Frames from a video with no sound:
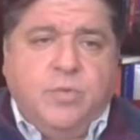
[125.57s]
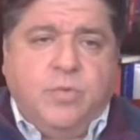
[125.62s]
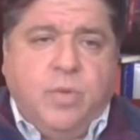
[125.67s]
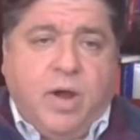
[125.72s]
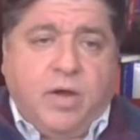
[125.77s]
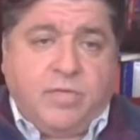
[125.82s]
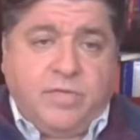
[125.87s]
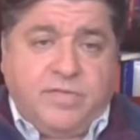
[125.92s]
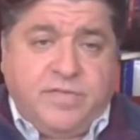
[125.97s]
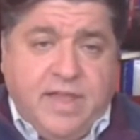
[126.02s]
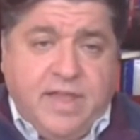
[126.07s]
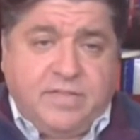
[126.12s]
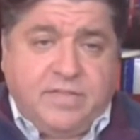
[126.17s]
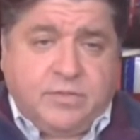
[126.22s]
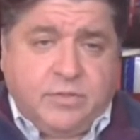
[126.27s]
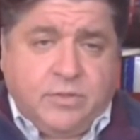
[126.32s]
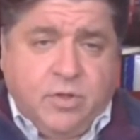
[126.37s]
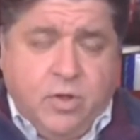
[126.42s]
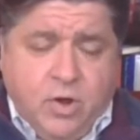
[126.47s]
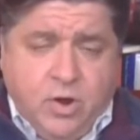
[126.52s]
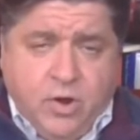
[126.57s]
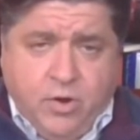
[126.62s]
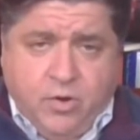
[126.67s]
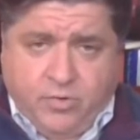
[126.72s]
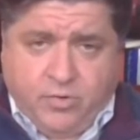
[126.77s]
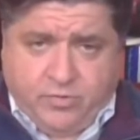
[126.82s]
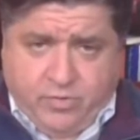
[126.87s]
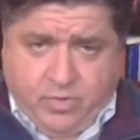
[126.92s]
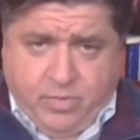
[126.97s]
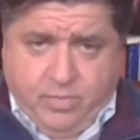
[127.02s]
to our state's
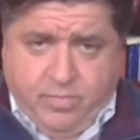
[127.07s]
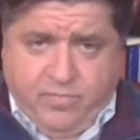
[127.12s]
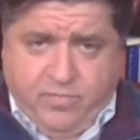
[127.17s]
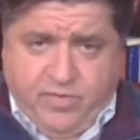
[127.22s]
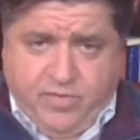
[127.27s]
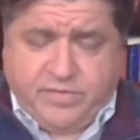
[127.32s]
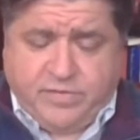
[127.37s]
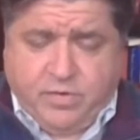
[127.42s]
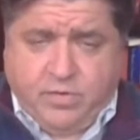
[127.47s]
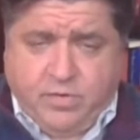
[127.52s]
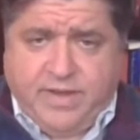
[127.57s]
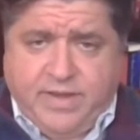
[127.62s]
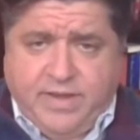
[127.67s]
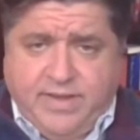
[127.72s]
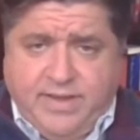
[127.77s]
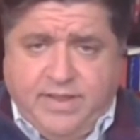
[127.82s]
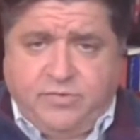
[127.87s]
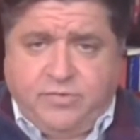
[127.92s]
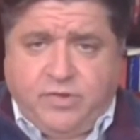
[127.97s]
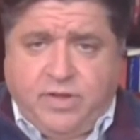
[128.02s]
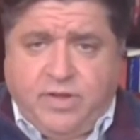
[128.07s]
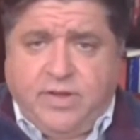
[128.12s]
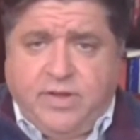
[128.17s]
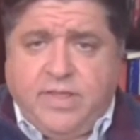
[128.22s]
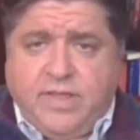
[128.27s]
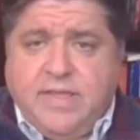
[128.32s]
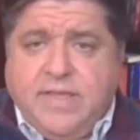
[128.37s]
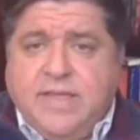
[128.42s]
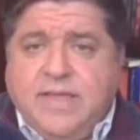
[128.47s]
longer-term fiscal condition,